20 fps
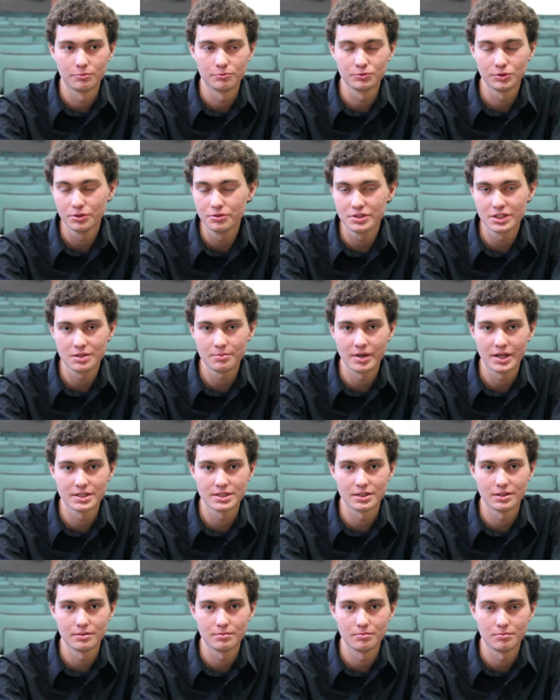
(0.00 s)
Losing
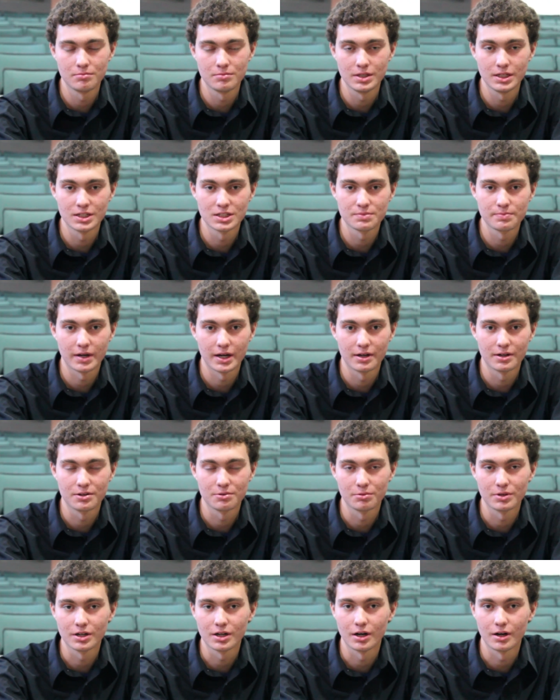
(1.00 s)
makes it me
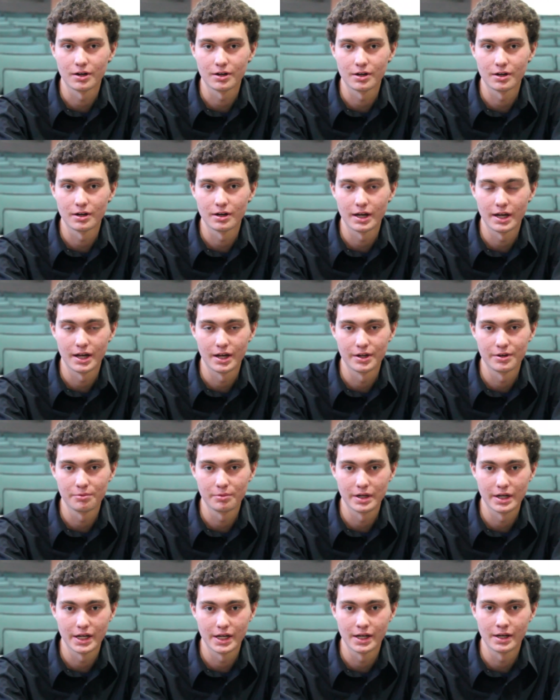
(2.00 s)
inspired to work harder,
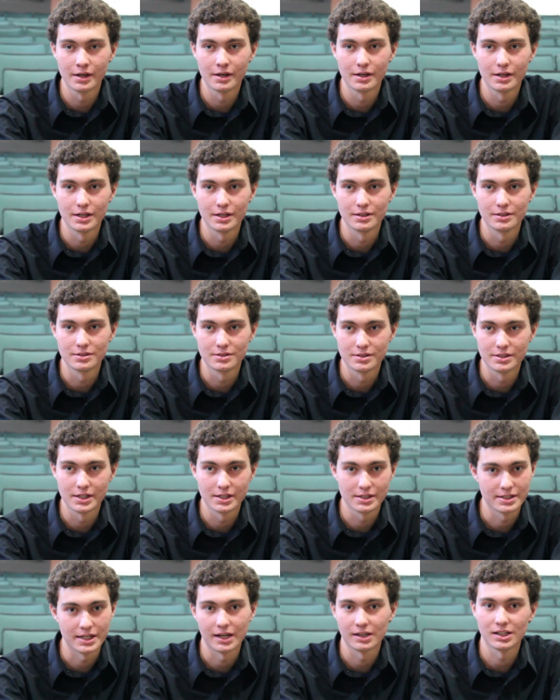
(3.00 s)
and winning is
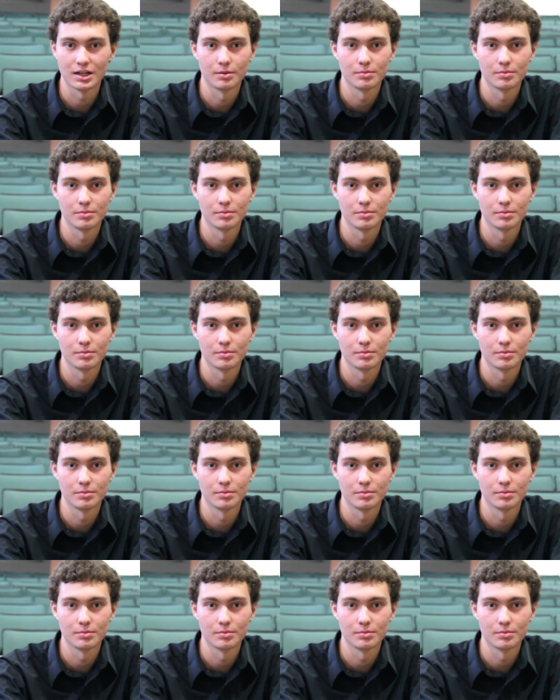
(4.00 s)
the exact